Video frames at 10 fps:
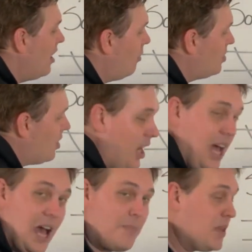Now what's going
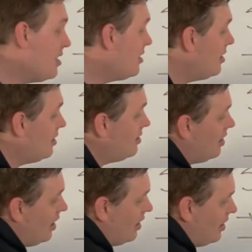to happen
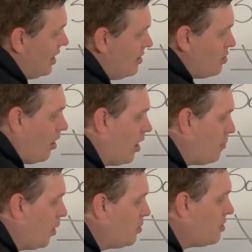is these
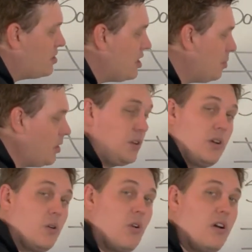dark posts are typically
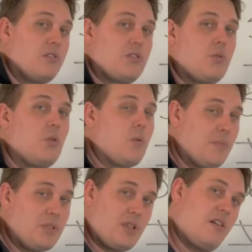going to run to a
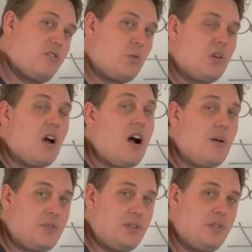website, to an
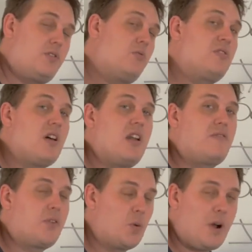opt-in, to a sign
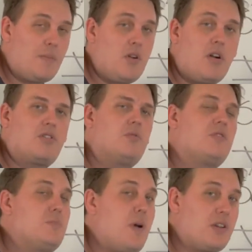up for a webinar, to
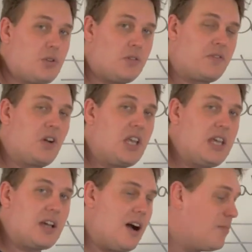a special for
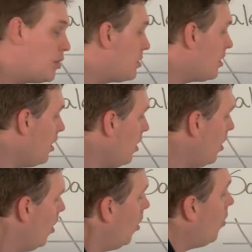e-commerce.
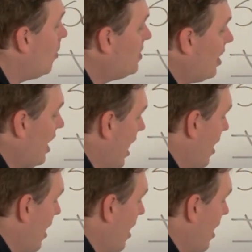Well, what's going to